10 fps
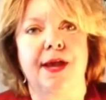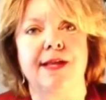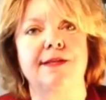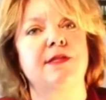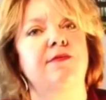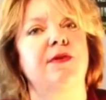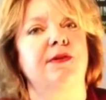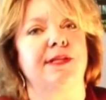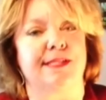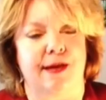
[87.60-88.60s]
And so if they're
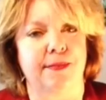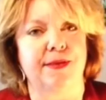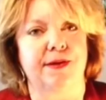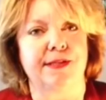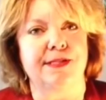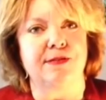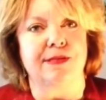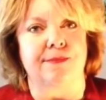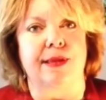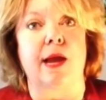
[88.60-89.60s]
going to tell me they're going to do
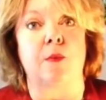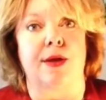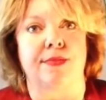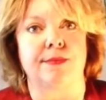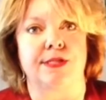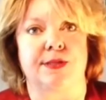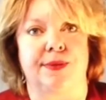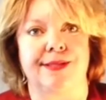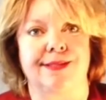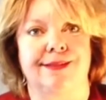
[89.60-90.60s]
something, I want them to do
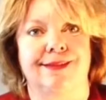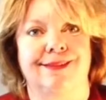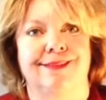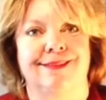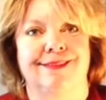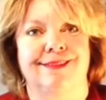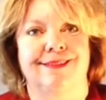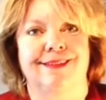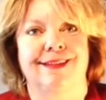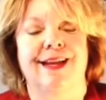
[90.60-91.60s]
it.
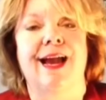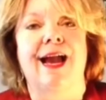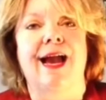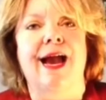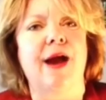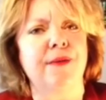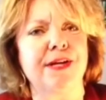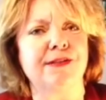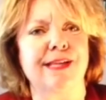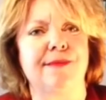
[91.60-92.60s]
How are
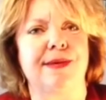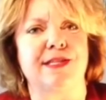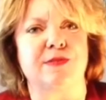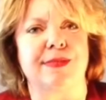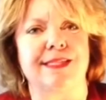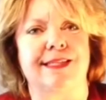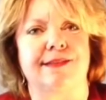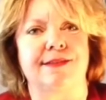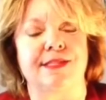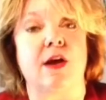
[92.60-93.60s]
your time management
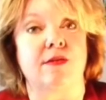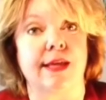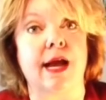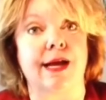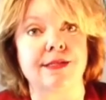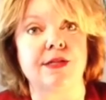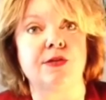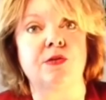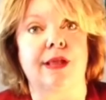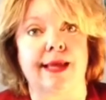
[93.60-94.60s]
skills? Are they costing
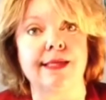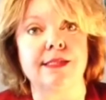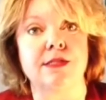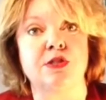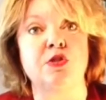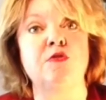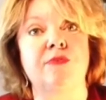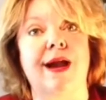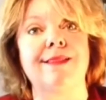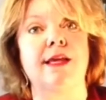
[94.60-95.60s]
you clients? Do you
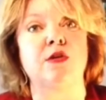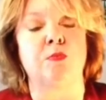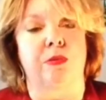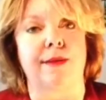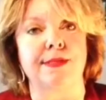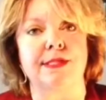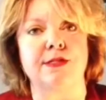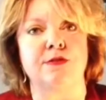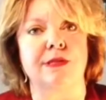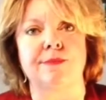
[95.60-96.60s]
find that you promise to
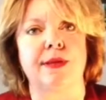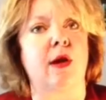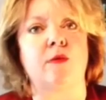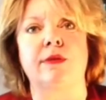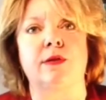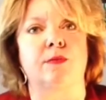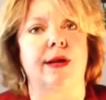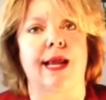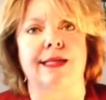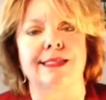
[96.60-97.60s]
do something only to
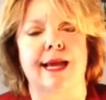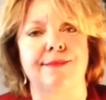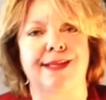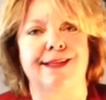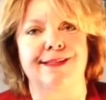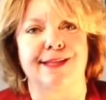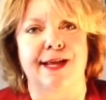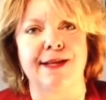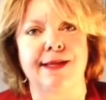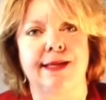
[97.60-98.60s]
run out of time to get it
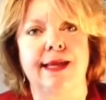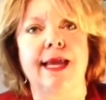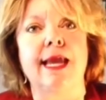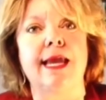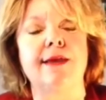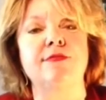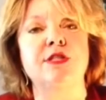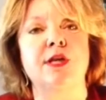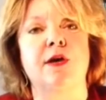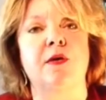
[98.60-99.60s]
done? If
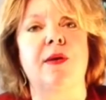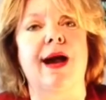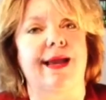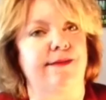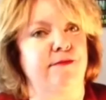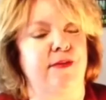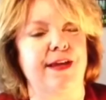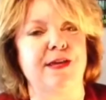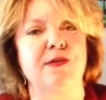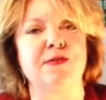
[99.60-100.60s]
so, I
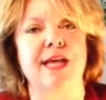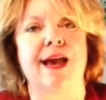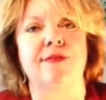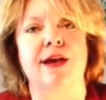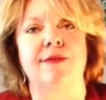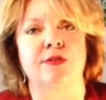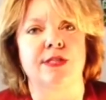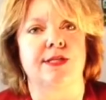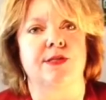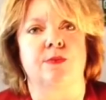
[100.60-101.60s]
invite you to have a
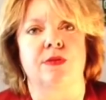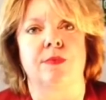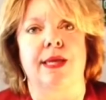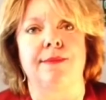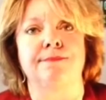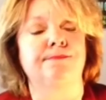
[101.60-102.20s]
conversation with me.